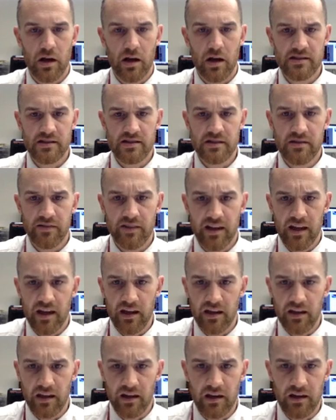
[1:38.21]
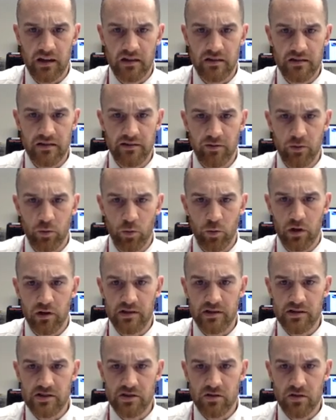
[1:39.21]
Let's see if I can't get a different one.
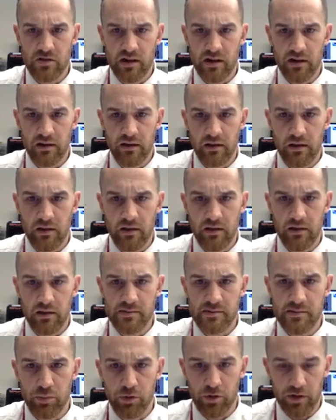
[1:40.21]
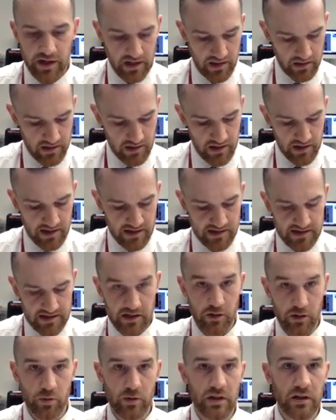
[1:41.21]
Let's try this bright, nice
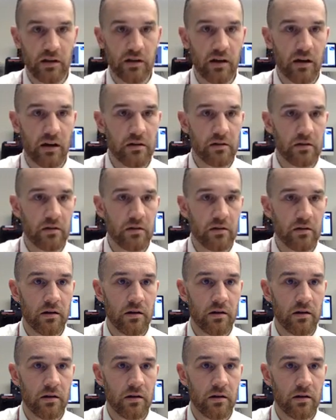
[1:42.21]
green color.